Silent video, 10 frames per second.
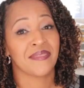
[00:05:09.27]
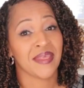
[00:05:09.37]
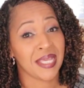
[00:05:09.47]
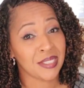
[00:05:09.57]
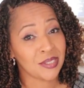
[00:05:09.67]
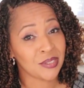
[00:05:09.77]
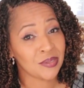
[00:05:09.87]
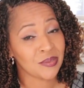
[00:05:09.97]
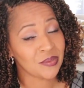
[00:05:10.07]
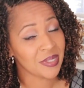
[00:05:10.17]
Thank
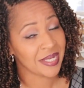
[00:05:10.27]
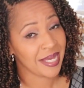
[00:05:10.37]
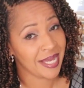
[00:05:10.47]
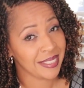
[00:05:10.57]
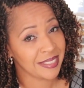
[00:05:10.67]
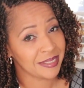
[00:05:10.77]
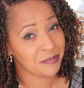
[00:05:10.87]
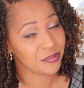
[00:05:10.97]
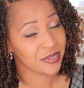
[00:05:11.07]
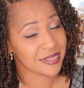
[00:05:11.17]
you, Connie
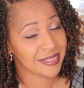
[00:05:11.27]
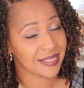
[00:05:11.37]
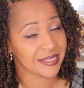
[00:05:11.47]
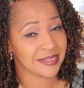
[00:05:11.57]
and Princess.